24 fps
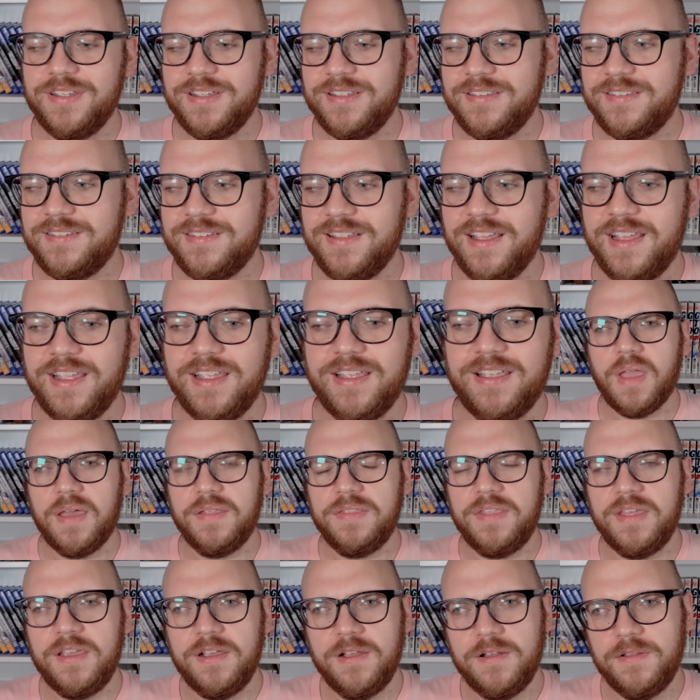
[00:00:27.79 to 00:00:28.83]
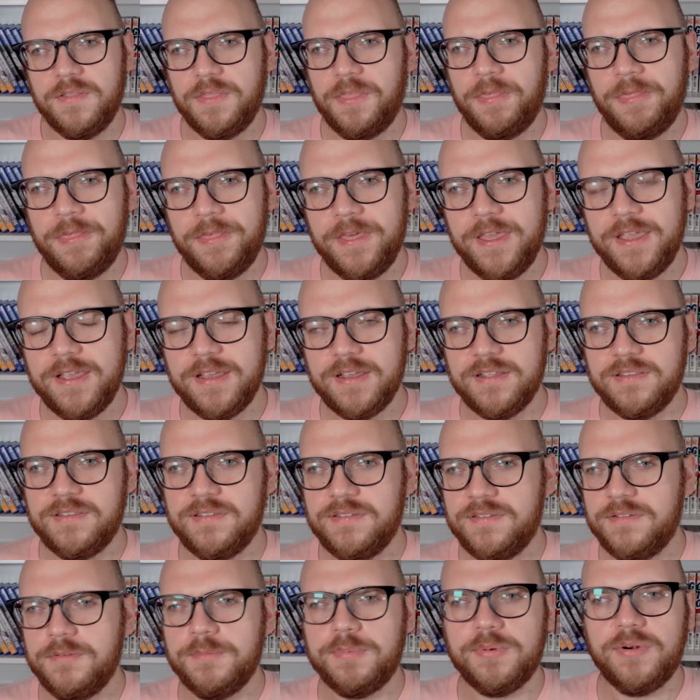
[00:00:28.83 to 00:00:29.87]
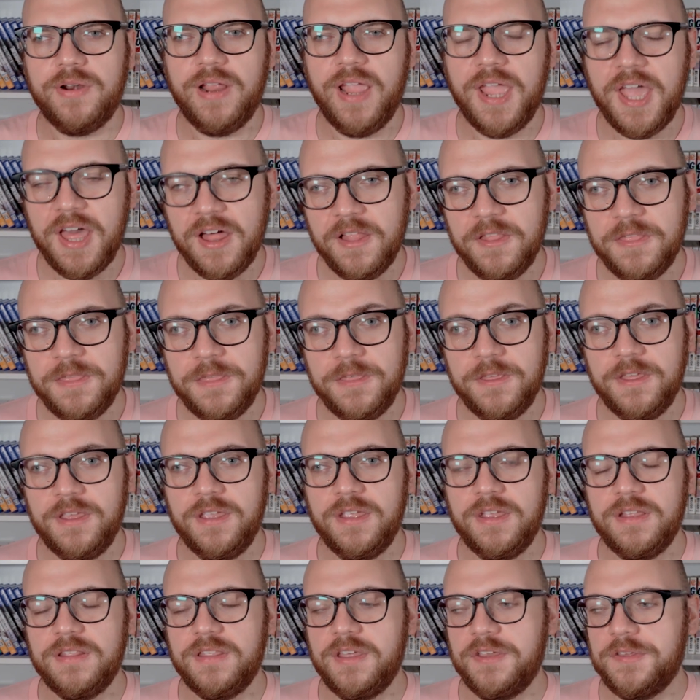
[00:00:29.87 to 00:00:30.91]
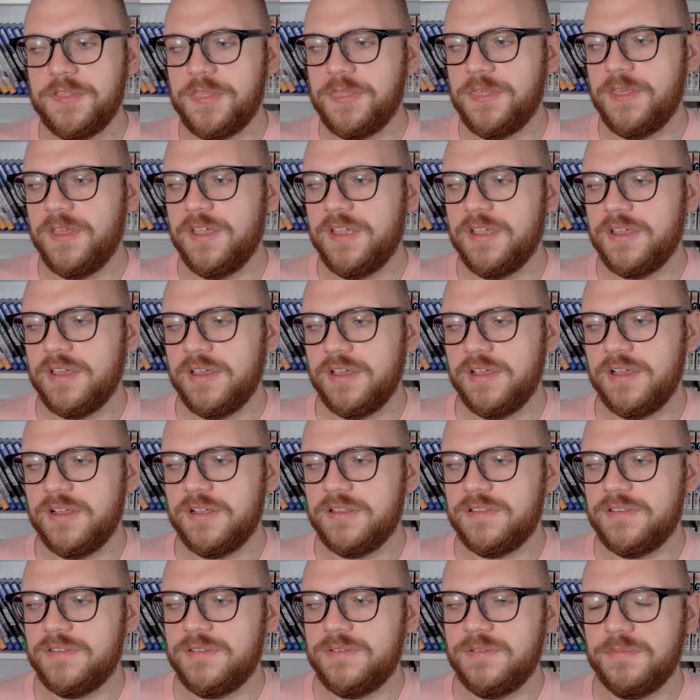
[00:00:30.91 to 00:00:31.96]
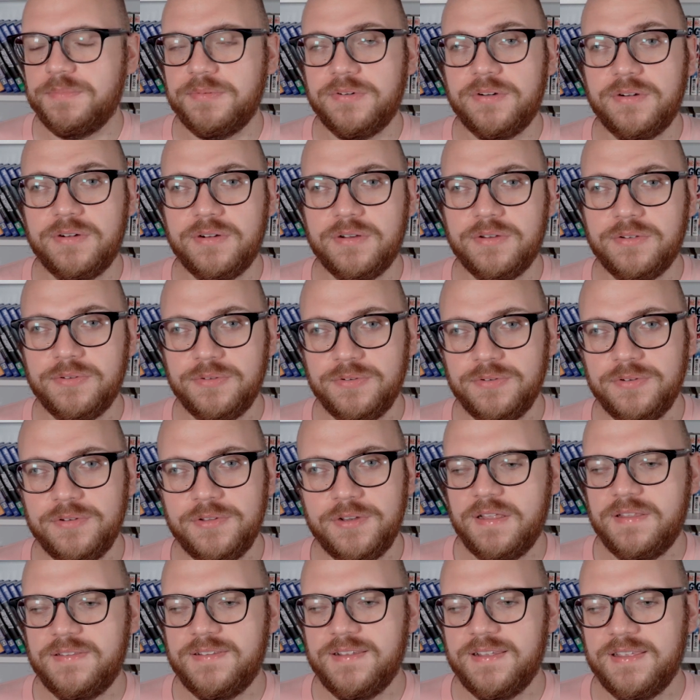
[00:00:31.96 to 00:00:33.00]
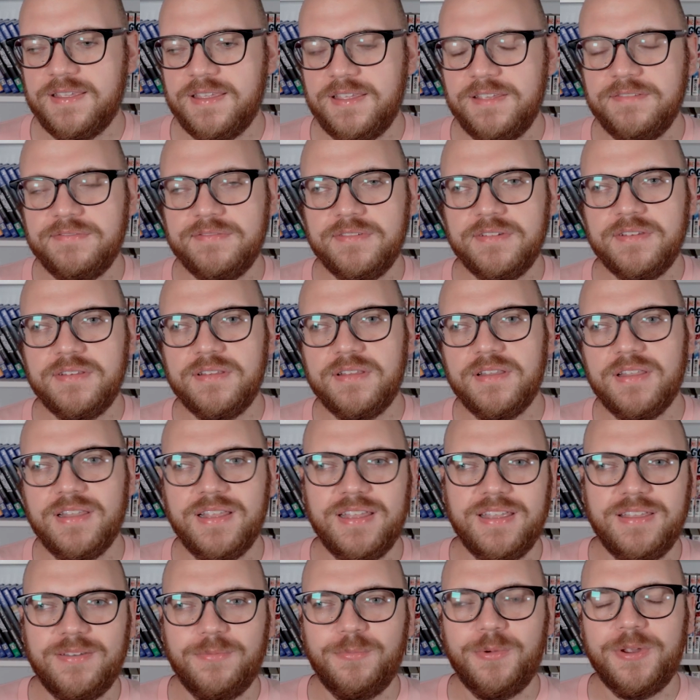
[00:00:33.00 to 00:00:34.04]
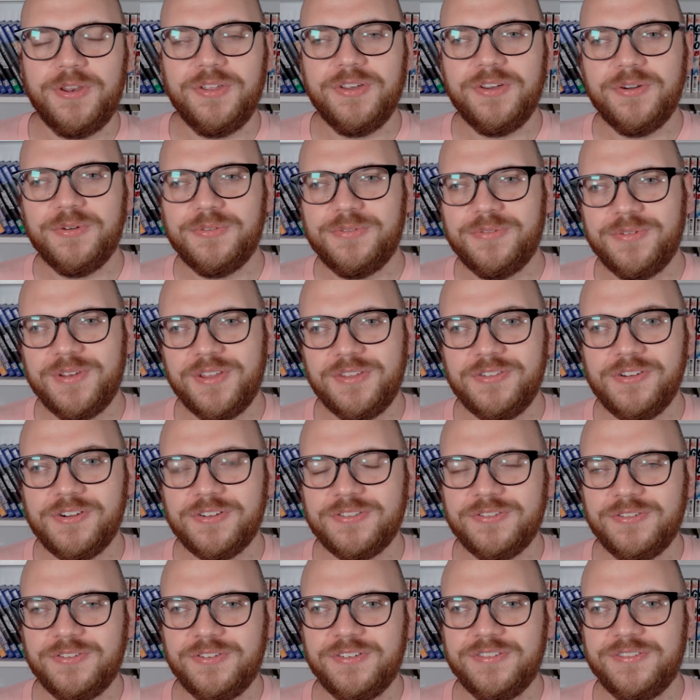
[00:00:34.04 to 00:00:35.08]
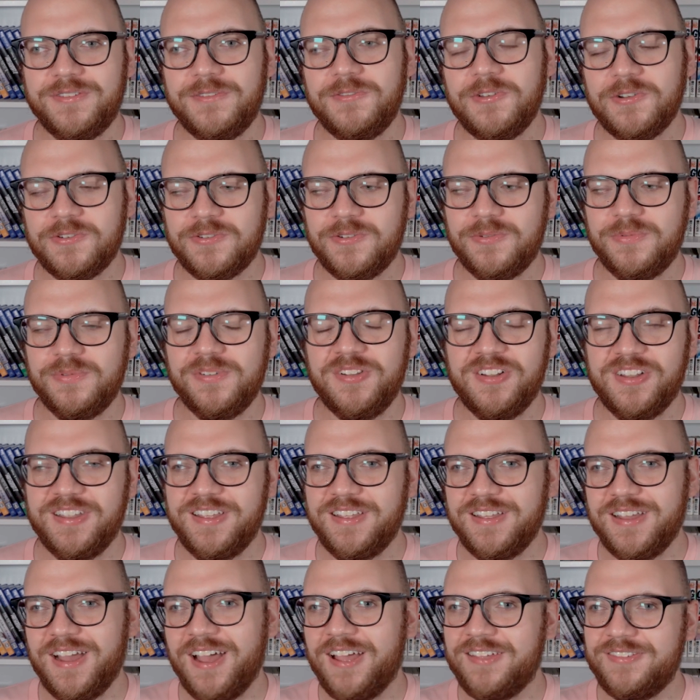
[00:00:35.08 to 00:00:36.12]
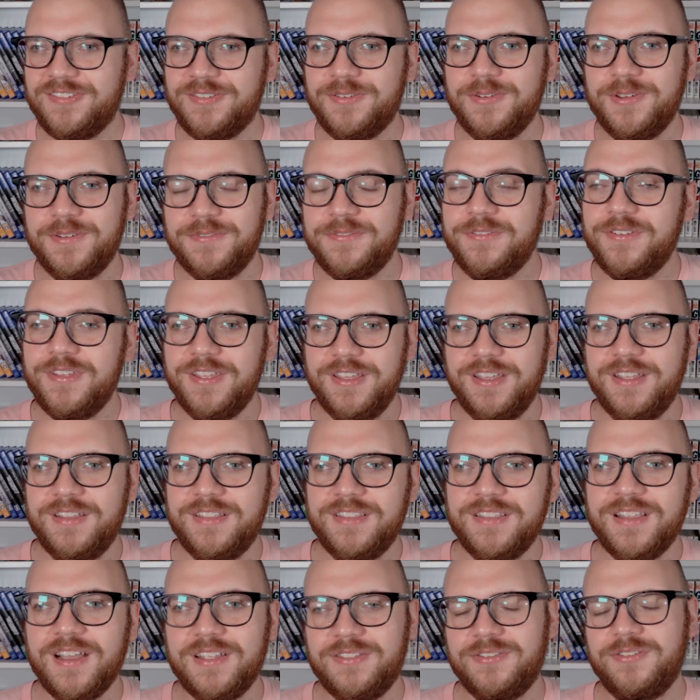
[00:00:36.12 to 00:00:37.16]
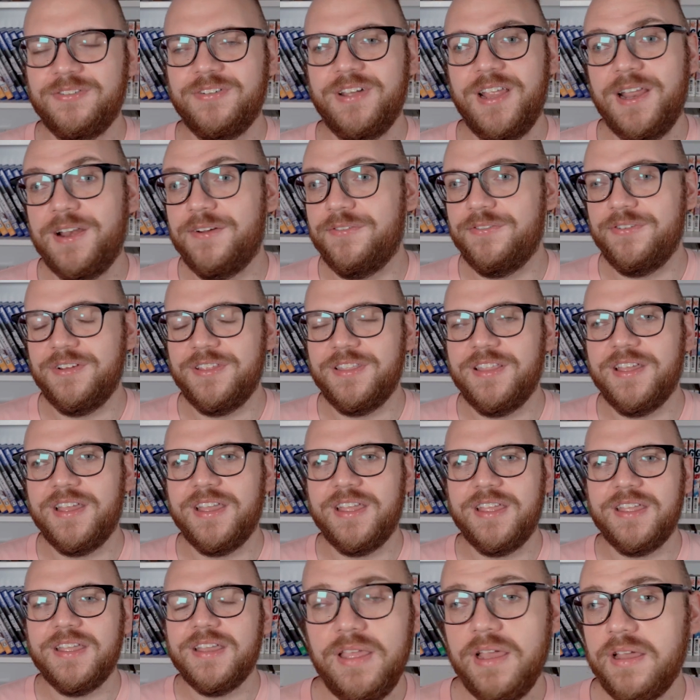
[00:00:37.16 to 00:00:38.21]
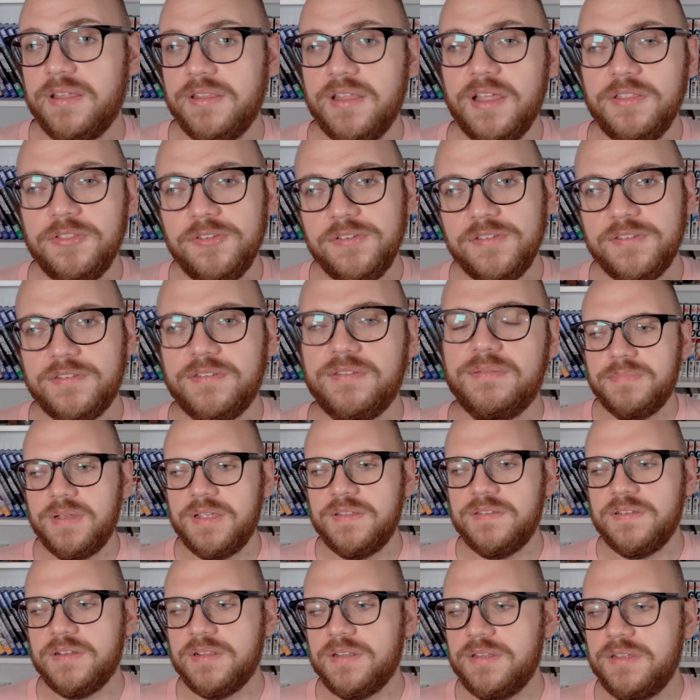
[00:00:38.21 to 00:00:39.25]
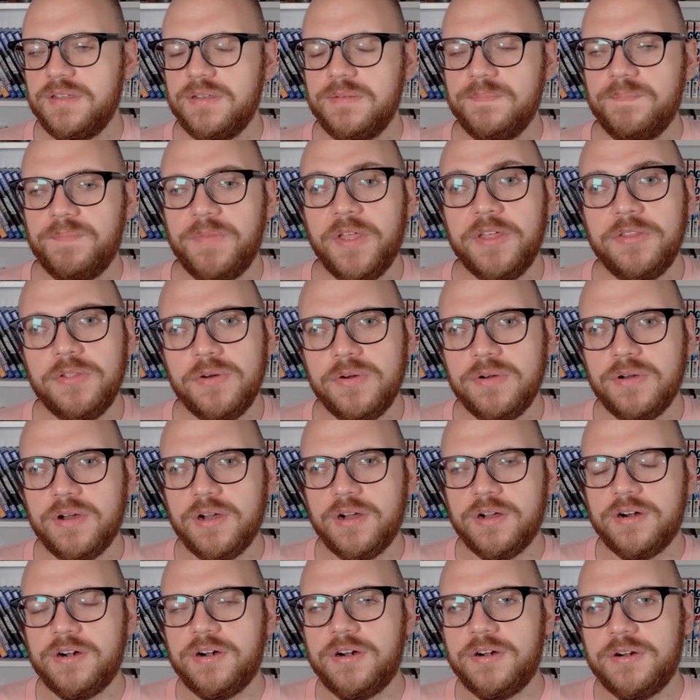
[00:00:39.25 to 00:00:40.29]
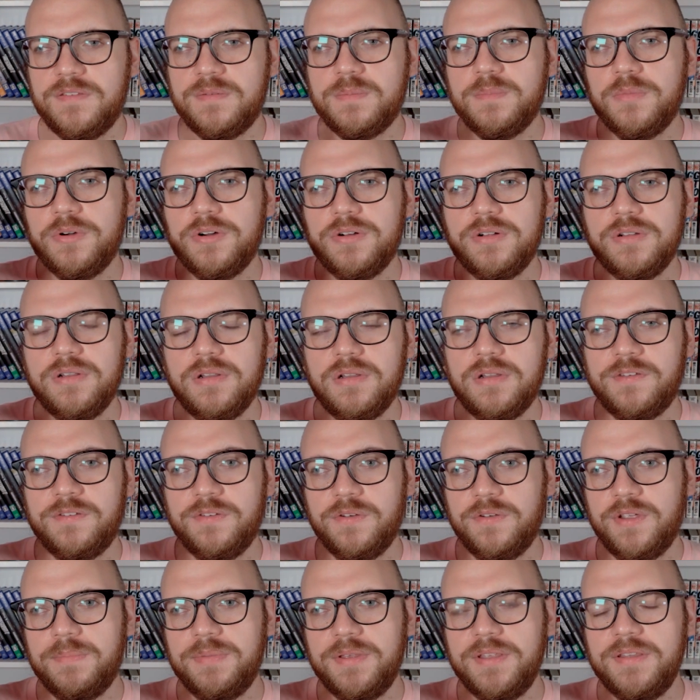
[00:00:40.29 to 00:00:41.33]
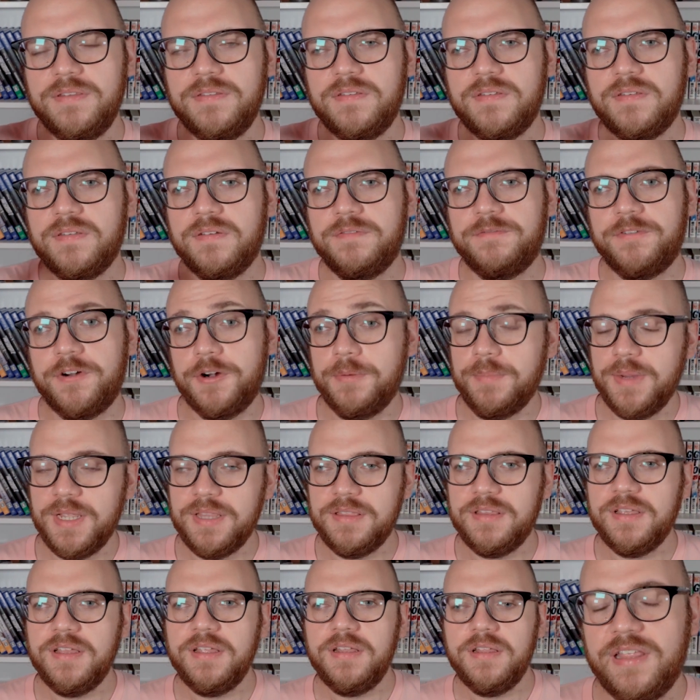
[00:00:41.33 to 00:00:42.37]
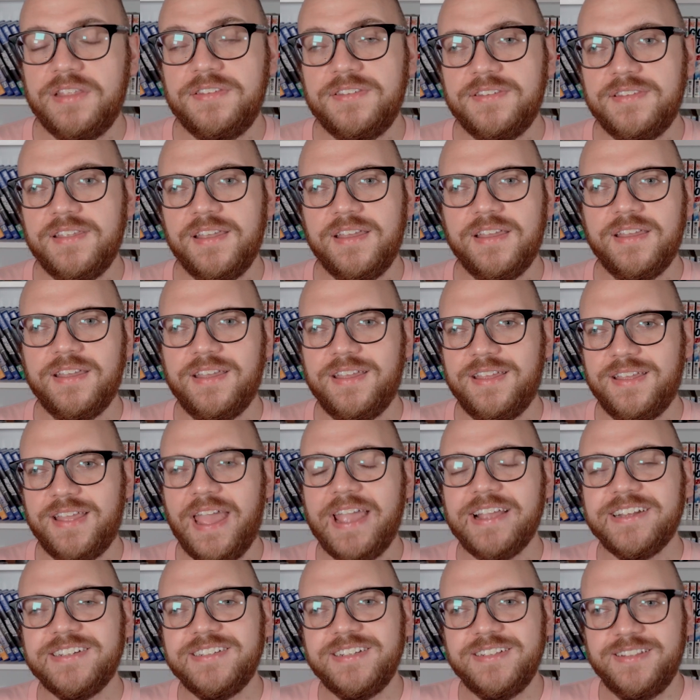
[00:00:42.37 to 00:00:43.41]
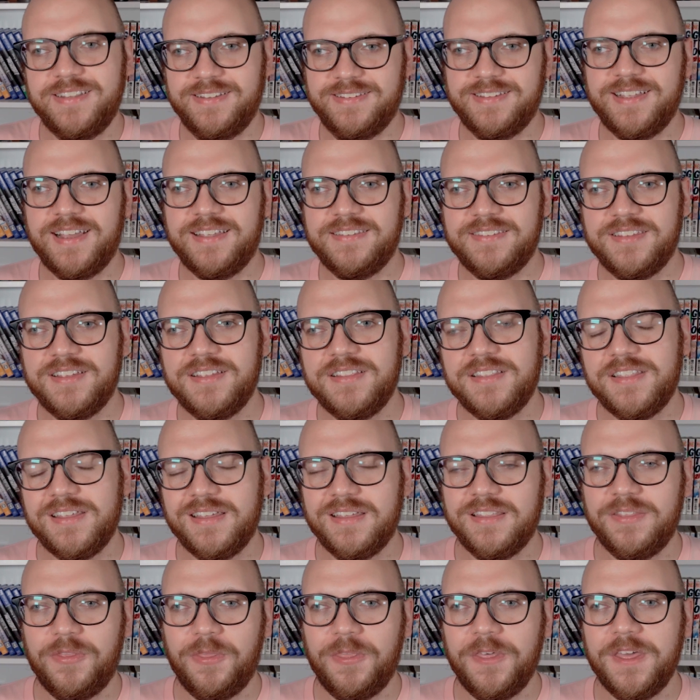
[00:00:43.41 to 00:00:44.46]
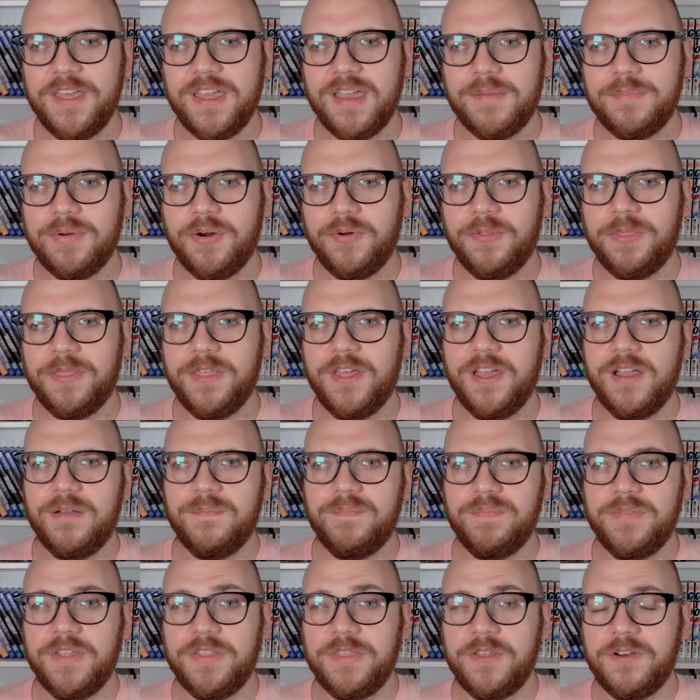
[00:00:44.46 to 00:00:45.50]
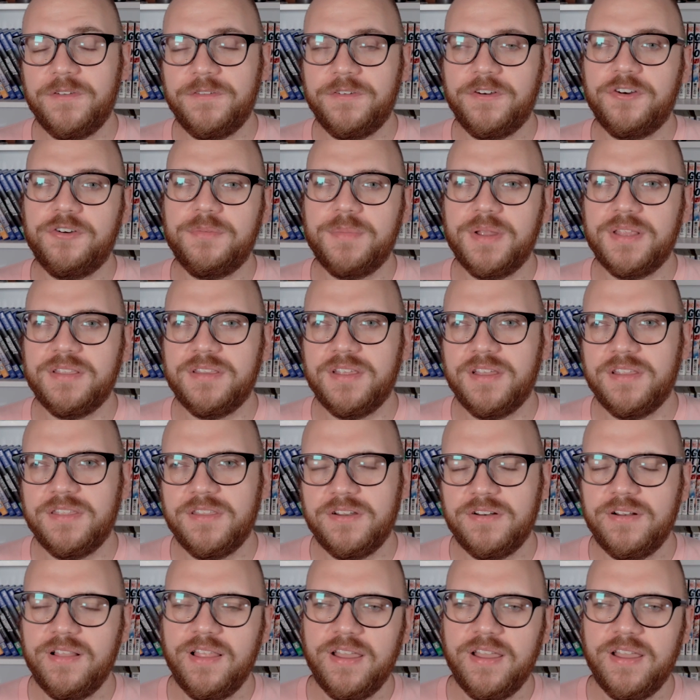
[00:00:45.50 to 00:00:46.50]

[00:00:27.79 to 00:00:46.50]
It's like they think it's super healthy, they think it's super good. It's like even like when you go to the doctors, the doctor will ask you if you eat natto every day. Yeah, natto is basically, natto are small soybeans fermented. That's the actually disgusting thing about them, that they're fermented. They're